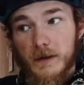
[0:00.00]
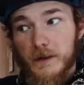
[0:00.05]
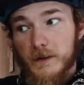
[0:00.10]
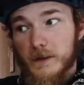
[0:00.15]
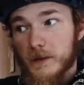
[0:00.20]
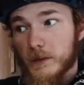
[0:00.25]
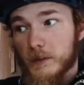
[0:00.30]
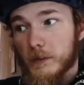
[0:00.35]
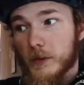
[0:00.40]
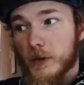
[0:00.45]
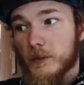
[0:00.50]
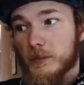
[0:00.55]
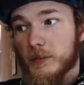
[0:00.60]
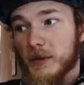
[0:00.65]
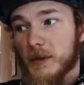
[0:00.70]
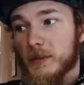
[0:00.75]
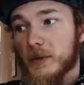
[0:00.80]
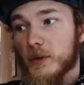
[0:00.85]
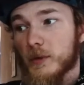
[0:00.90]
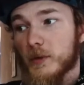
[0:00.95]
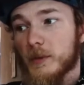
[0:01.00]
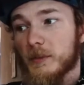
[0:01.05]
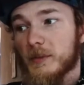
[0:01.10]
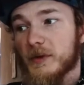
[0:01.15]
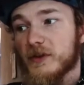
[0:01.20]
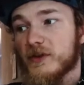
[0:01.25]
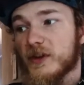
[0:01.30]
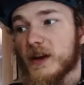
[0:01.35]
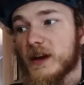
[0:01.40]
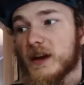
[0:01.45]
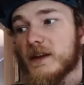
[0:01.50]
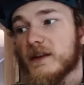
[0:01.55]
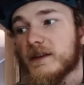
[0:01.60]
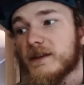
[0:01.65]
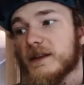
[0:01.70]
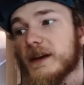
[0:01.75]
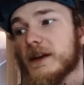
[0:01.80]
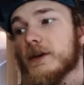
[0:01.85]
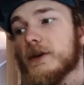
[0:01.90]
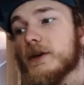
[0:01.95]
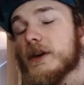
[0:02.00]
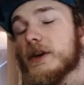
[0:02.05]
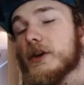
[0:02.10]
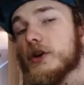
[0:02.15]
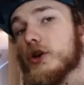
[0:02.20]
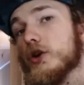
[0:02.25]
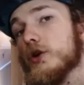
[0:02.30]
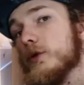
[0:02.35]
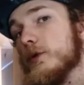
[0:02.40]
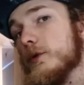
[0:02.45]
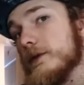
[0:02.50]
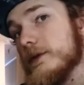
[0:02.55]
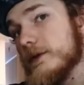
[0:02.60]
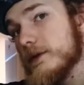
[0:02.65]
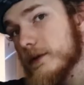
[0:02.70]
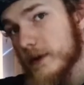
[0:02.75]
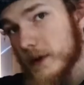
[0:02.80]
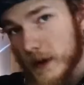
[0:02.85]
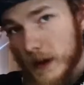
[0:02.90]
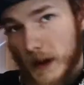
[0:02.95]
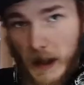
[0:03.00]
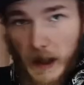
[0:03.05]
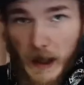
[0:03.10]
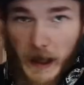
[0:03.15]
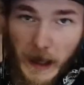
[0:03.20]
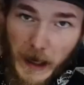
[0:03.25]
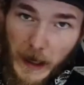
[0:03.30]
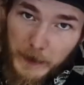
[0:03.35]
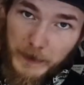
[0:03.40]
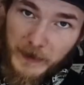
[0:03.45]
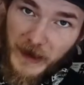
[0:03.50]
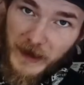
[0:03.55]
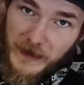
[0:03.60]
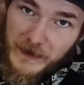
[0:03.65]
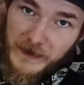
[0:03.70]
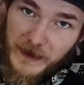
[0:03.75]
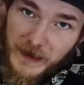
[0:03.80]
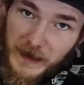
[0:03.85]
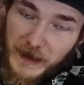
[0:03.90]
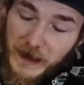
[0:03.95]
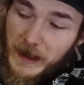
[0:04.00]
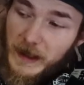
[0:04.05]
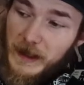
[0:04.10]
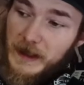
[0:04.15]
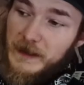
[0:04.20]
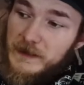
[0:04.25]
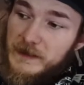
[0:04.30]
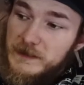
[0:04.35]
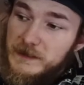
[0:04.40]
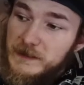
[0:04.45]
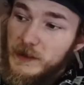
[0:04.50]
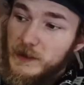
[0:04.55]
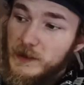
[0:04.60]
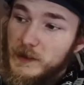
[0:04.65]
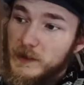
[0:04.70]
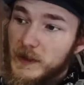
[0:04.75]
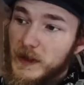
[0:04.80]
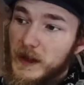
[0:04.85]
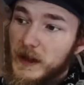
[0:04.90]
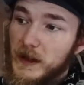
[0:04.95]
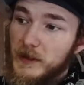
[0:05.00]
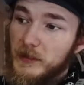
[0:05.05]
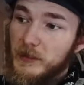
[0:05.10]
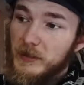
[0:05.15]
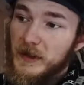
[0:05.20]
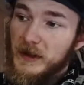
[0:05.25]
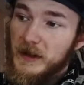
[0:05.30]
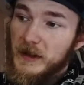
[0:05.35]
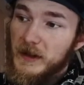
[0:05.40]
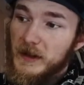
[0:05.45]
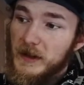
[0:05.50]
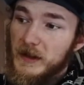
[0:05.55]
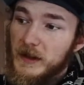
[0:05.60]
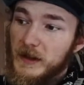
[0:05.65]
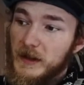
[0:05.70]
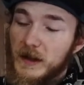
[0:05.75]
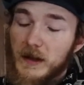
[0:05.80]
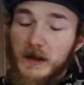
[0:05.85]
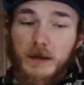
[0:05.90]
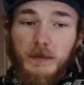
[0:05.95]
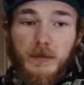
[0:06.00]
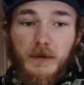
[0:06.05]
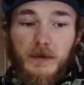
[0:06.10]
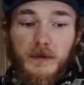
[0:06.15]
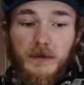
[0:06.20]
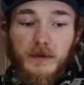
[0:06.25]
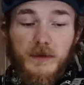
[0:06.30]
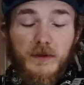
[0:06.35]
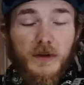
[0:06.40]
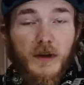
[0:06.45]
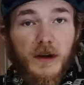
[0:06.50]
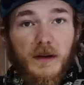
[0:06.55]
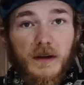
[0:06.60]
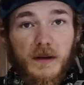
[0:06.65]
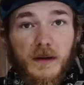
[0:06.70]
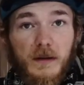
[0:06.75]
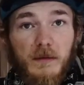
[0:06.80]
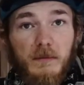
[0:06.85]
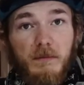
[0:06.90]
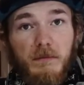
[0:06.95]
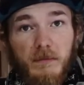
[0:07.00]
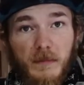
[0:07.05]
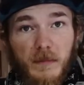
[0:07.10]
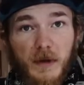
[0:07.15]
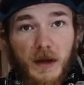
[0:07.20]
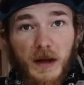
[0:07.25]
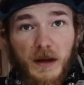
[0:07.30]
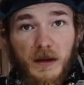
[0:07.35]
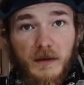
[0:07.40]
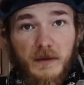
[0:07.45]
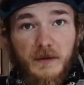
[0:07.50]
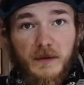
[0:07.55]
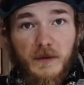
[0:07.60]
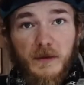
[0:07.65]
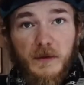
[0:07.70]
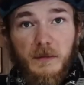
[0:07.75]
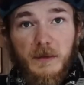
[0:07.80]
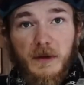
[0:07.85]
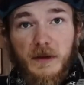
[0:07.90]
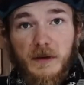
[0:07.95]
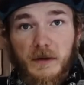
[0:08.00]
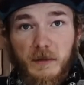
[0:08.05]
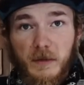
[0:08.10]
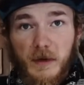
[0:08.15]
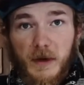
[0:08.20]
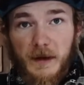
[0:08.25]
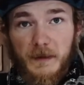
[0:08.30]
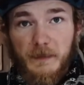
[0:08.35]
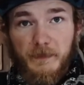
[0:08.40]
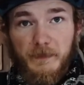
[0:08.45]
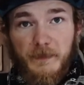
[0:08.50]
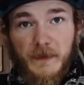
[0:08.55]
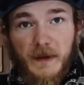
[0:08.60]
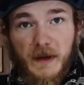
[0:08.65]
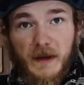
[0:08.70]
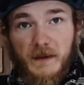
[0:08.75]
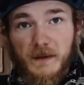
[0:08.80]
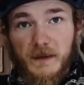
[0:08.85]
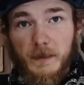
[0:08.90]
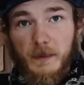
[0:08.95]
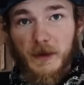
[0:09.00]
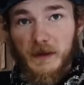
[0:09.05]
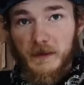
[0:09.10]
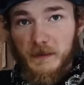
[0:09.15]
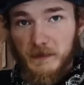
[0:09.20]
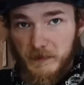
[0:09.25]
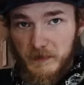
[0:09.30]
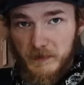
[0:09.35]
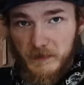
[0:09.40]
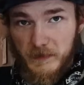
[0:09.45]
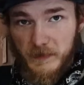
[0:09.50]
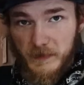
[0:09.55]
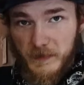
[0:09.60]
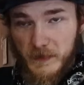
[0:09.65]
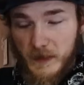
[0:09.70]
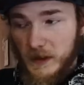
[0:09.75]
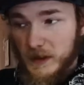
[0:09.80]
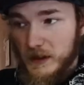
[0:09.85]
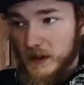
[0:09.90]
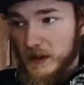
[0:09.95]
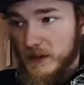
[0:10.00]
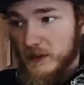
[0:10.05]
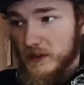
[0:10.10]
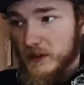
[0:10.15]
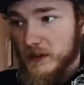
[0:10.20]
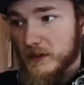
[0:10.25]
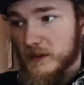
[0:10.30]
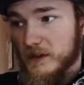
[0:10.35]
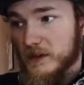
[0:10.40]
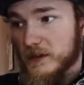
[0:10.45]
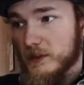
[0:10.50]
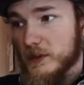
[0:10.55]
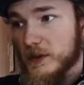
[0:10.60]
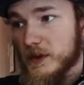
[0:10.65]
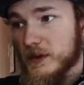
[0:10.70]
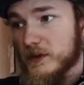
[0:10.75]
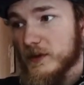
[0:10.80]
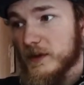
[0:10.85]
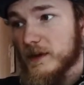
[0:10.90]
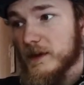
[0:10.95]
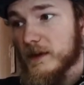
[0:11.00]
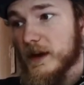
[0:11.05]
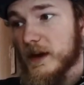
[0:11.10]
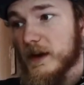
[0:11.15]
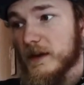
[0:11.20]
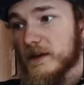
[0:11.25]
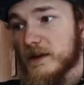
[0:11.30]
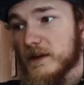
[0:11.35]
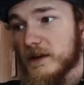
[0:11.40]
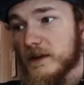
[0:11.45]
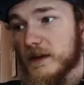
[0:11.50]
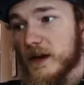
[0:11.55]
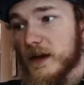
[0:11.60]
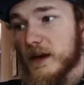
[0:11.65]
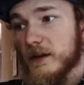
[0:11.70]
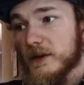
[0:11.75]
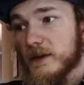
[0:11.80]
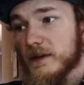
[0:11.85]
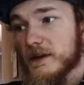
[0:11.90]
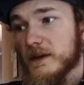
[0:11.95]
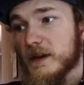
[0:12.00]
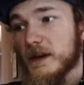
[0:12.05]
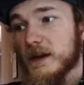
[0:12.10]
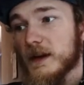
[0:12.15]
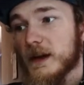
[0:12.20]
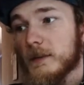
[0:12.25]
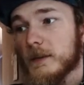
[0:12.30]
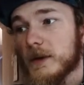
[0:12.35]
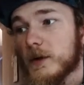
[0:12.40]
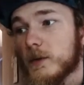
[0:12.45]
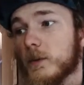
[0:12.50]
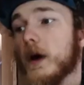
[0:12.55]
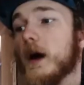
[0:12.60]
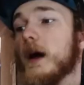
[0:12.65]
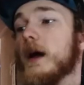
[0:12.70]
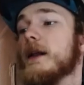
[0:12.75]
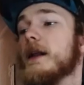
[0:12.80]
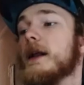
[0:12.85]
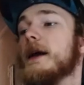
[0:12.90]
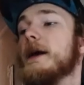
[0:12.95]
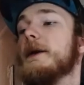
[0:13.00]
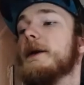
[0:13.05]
So most people will be checking Slayer and Ghost, I'm guessing. So I'll be able to check Hailstorm in a quite intimate conditions, which is nice since I haven't seen them in a while.